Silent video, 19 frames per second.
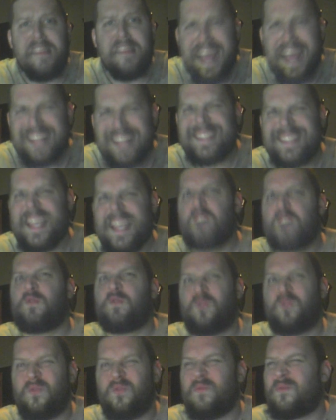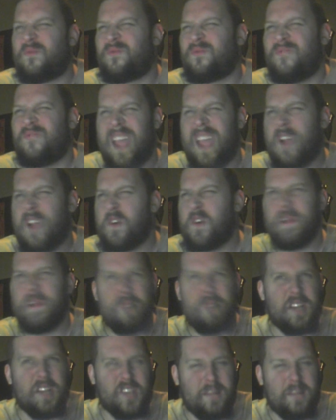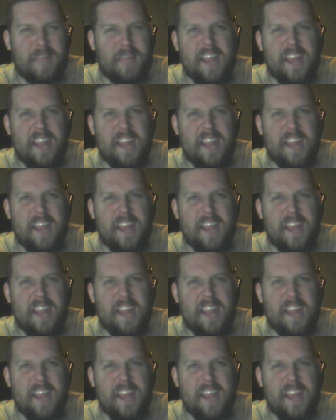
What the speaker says: That sounds very much like